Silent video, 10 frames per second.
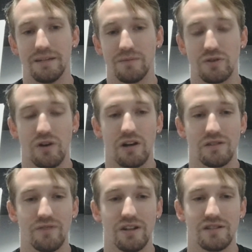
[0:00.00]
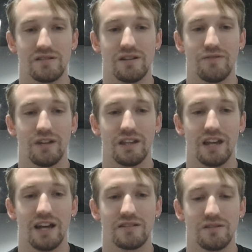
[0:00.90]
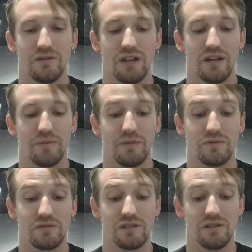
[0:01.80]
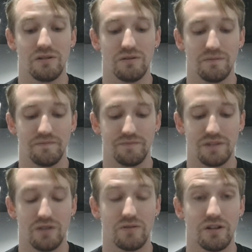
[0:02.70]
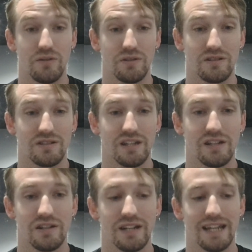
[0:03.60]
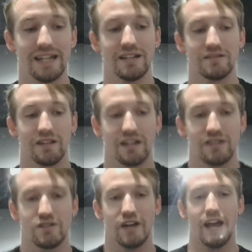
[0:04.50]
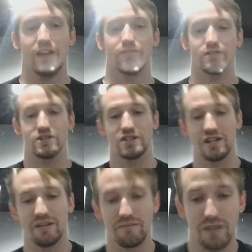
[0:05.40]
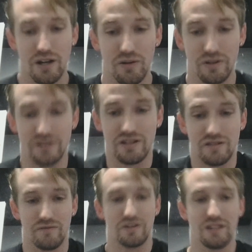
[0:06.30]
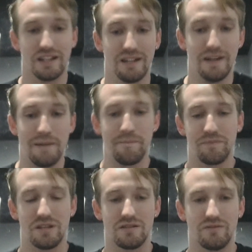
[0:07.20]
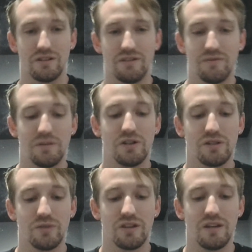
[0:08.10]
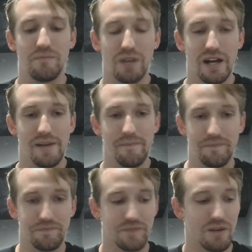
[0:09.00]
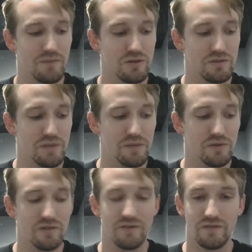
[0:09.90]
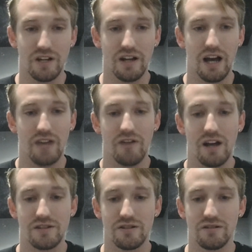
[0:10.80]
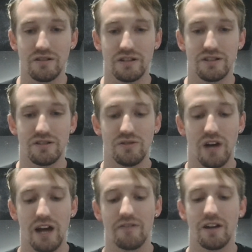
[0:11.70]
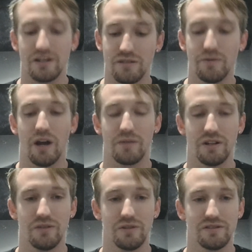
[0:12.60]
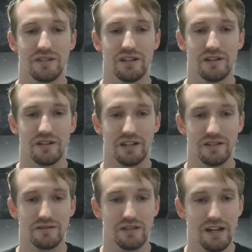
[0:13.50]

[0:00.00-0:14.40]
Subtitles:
CrossFit and stuff like that. So a lot of people still don't know what the Ski Erg is. I guess your average gym goer isn't really familiar with it. But most people, if you've done a Hyrox or you're looking to do a Hyrox, you probably know what a Ski Erg is.